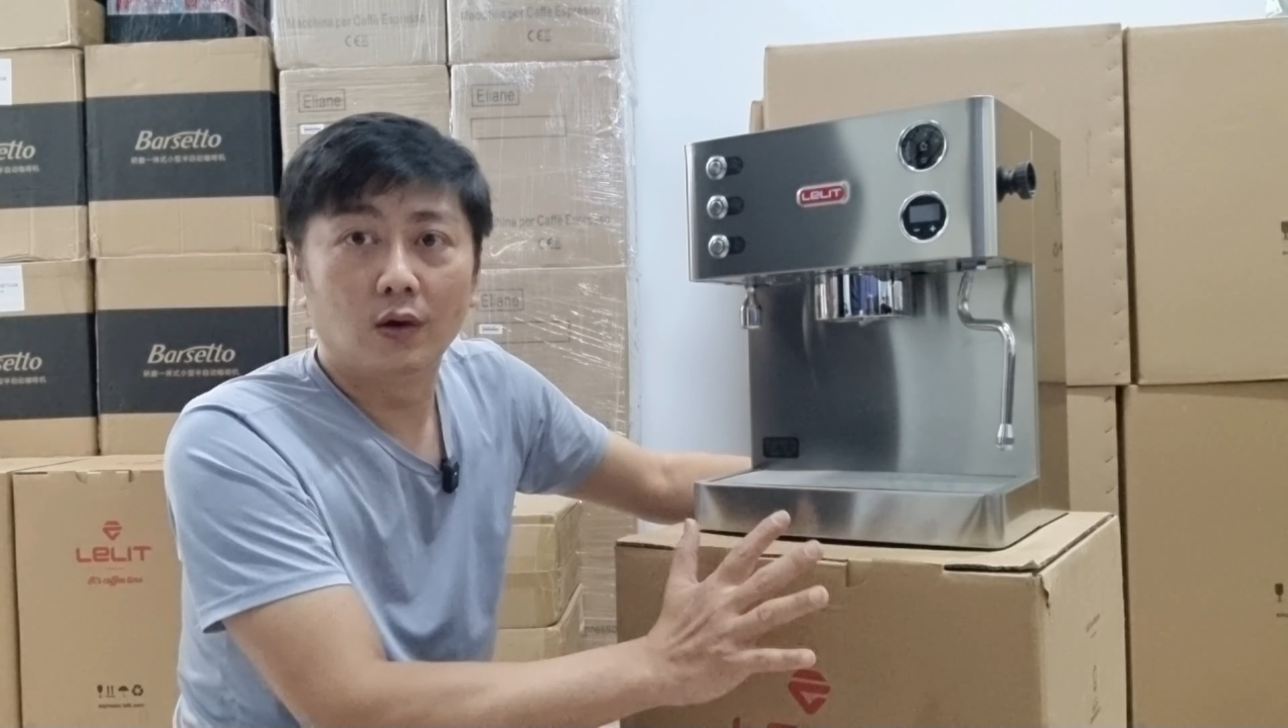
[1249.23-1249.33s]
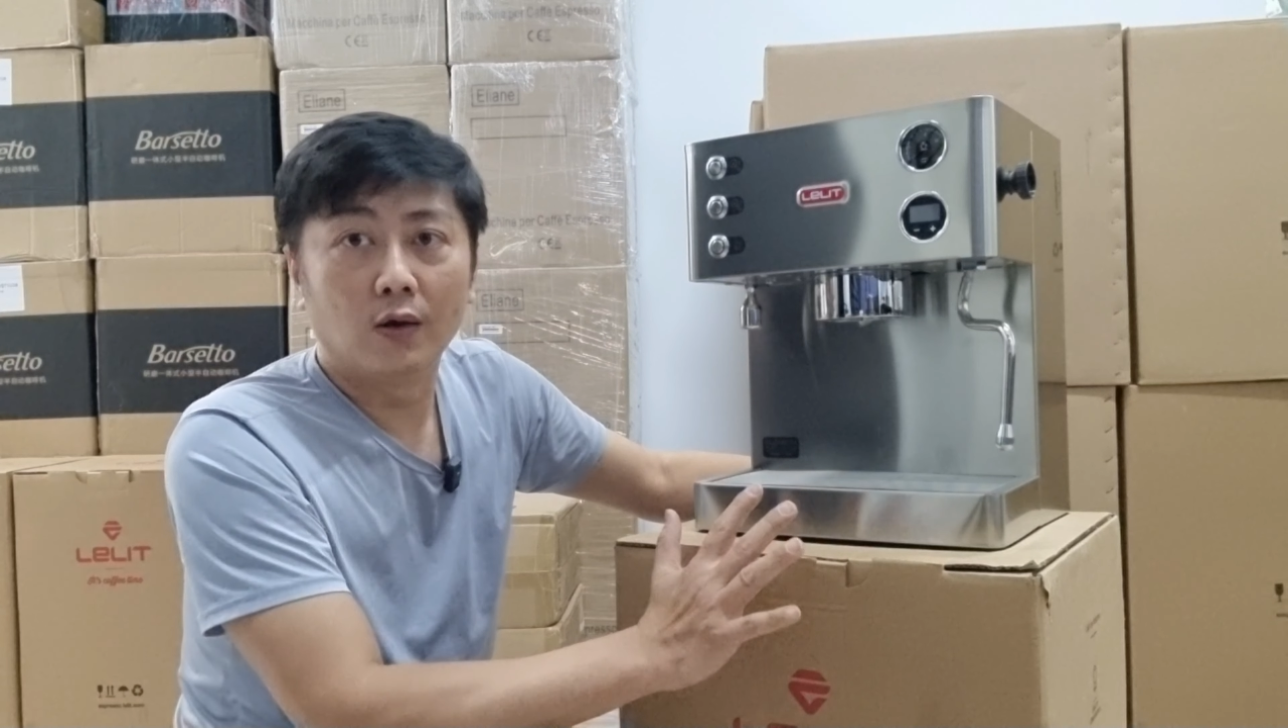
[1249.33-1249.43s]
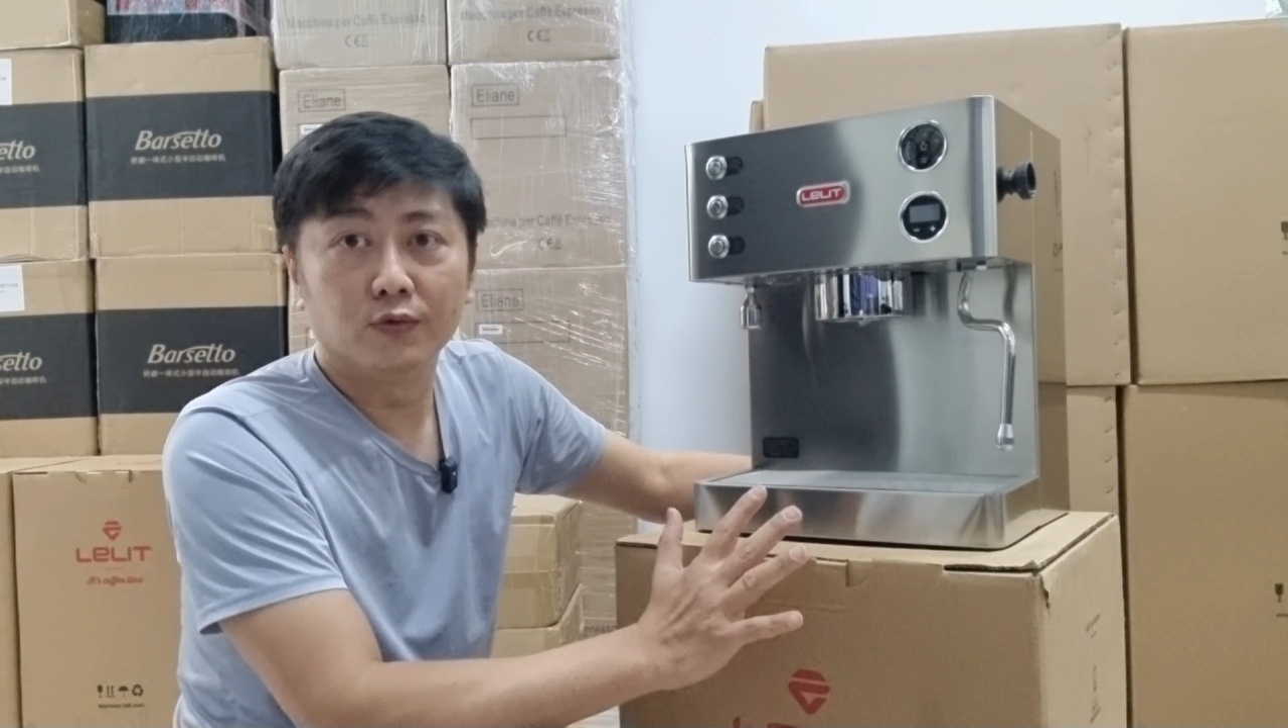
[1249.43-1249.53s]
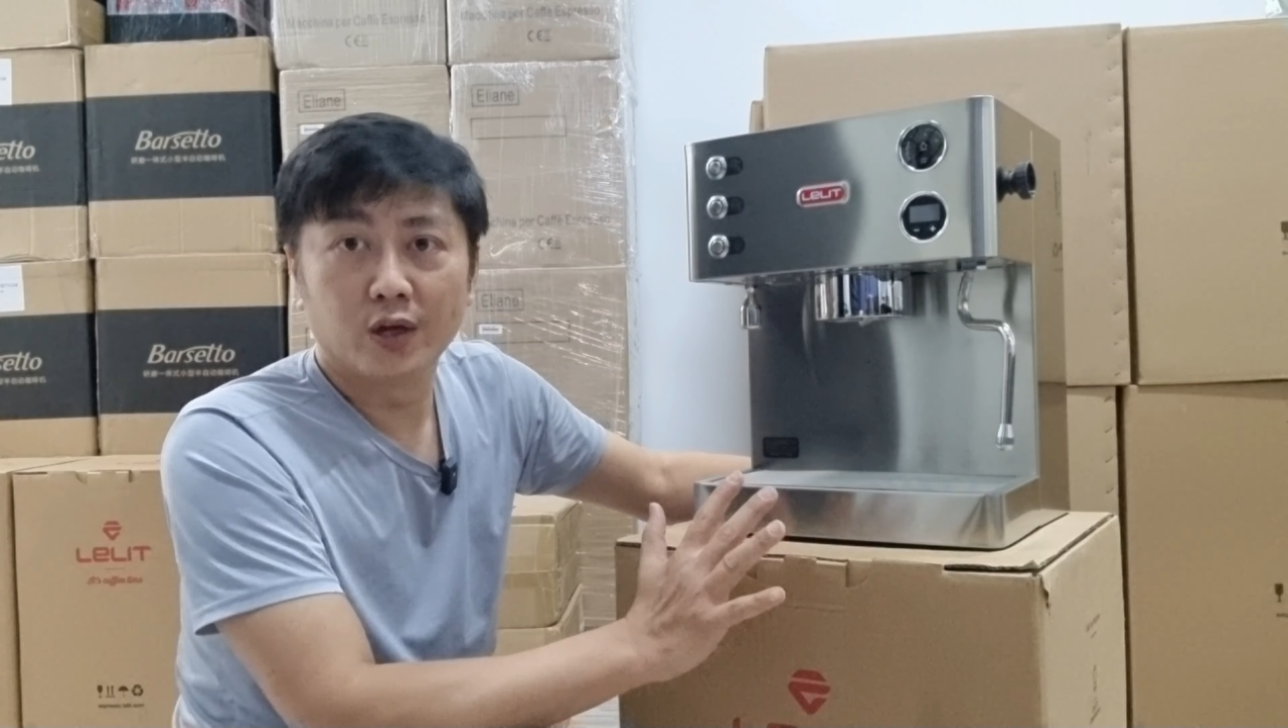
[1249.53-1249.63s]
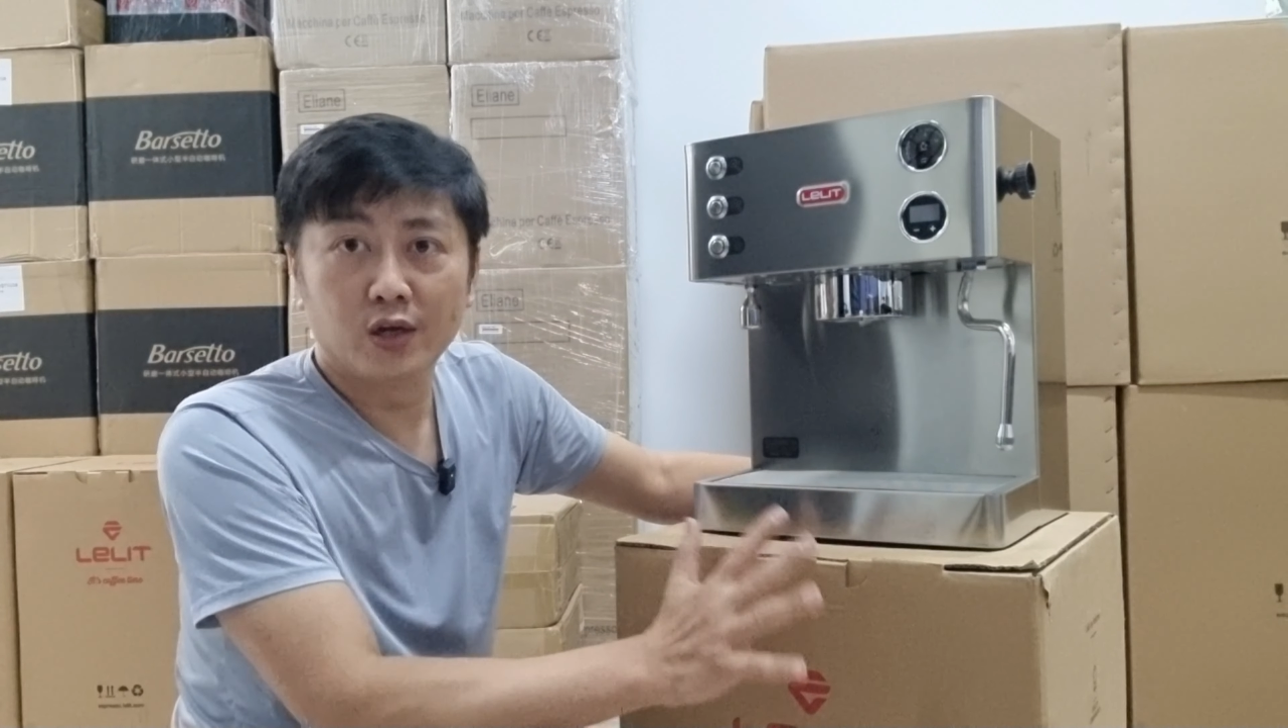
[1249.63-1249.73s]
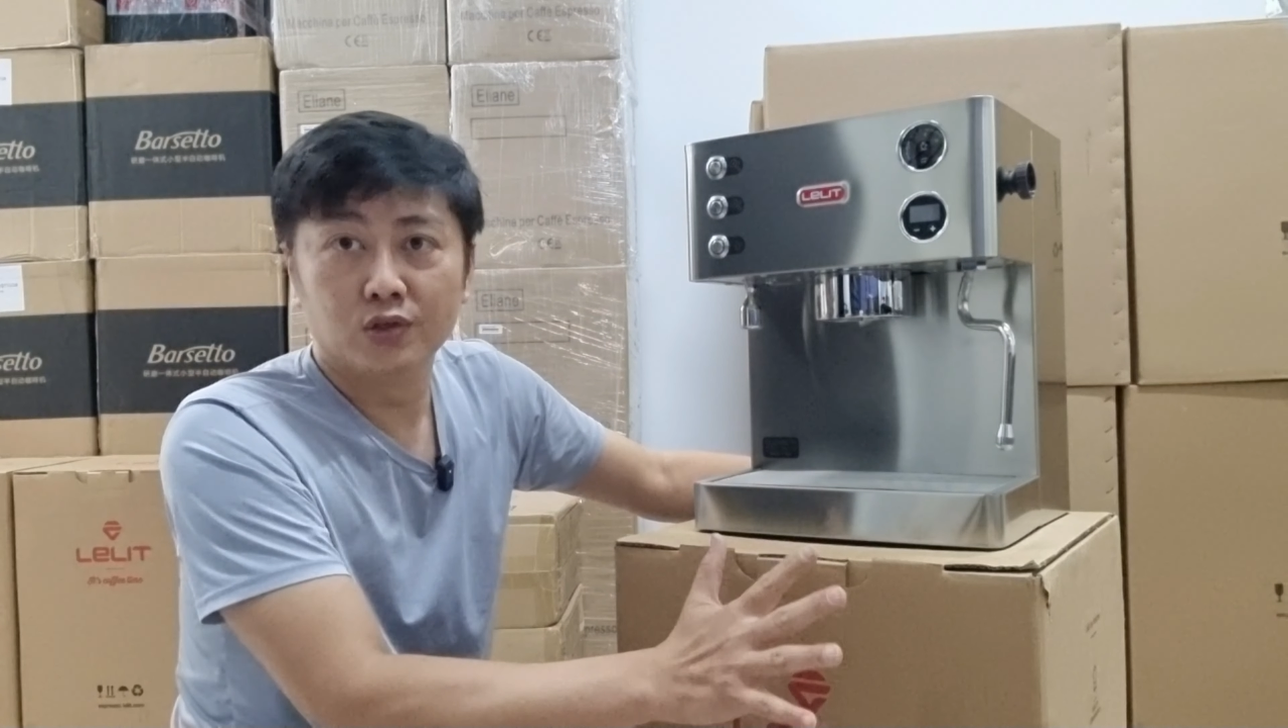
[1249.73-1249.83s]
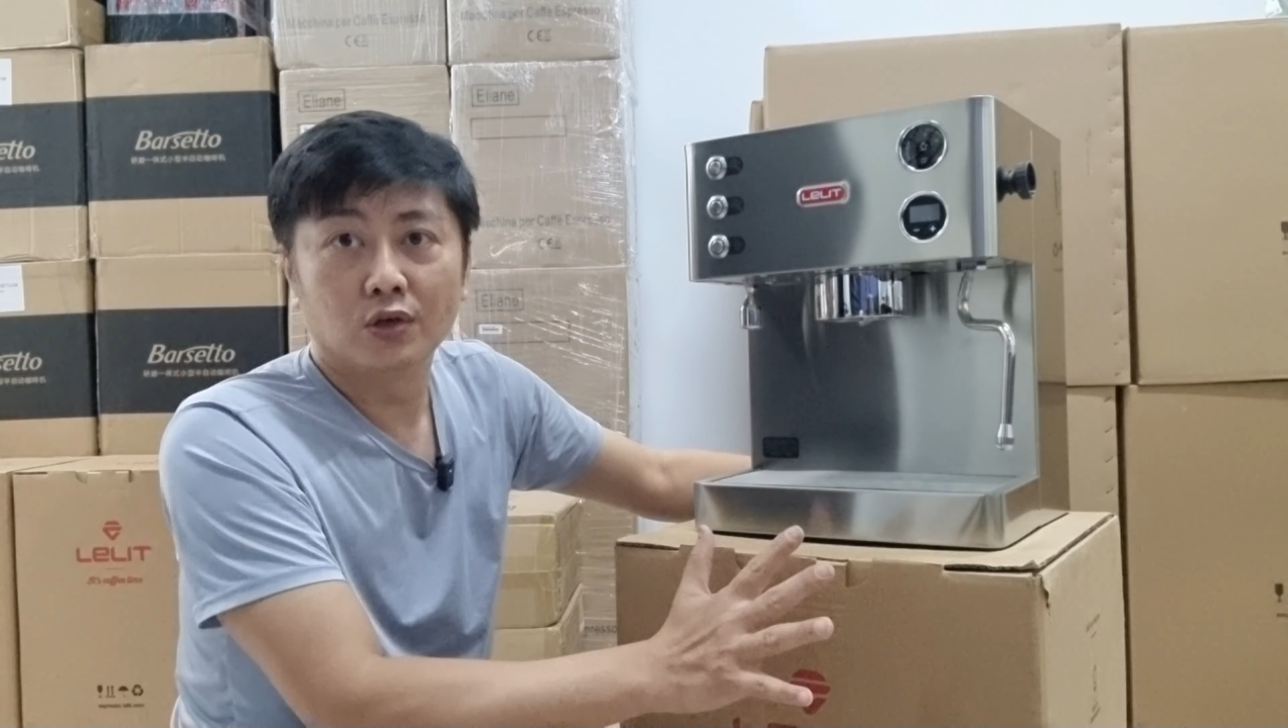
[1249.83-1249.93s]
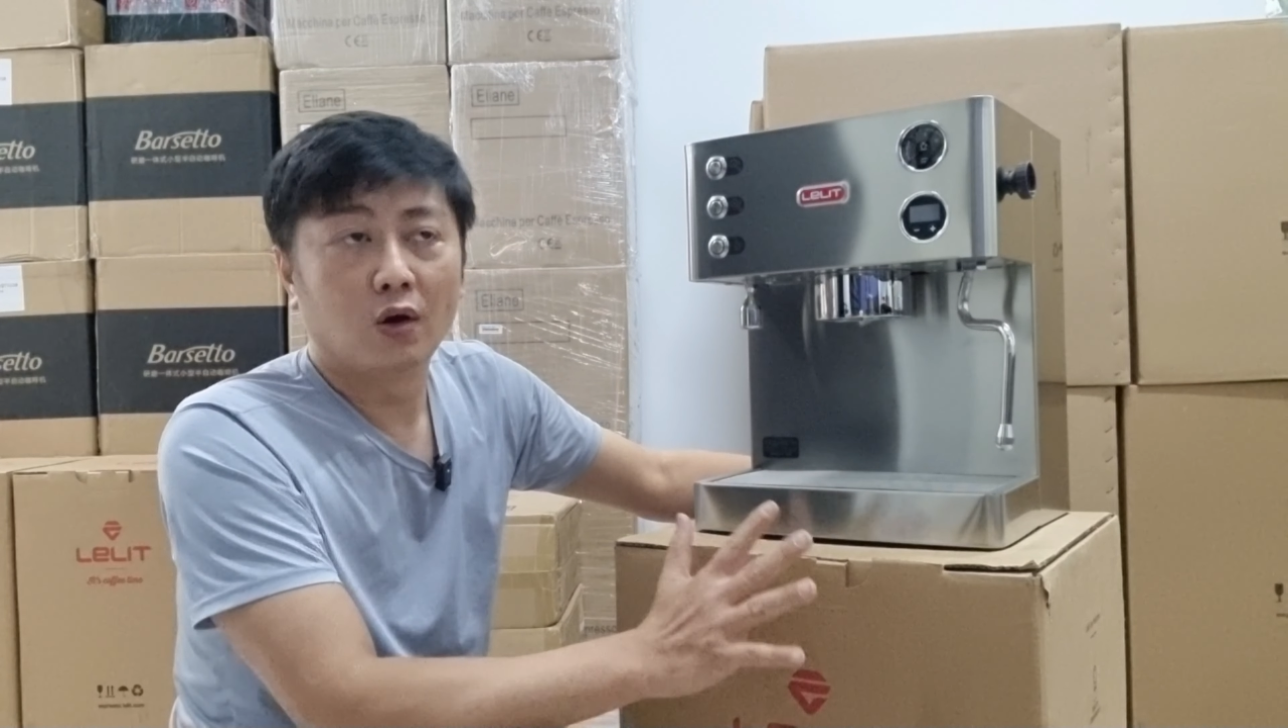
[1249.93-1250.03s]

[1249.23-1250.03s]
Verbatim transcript: all our range